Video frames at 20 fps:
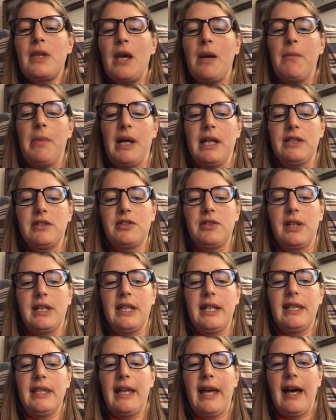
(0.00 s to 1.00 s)
But so I
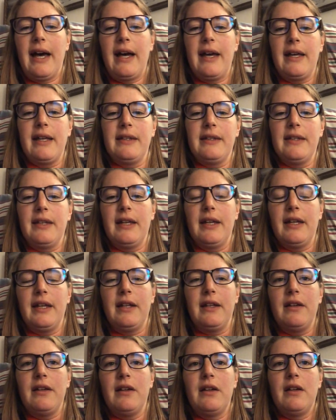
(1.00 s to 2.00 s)
did that, and
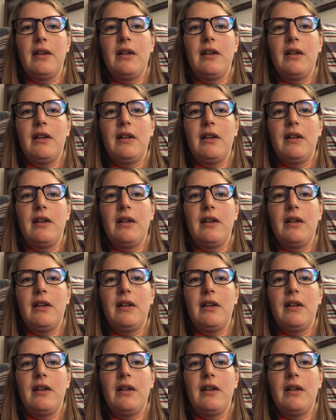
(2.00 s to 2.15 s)
then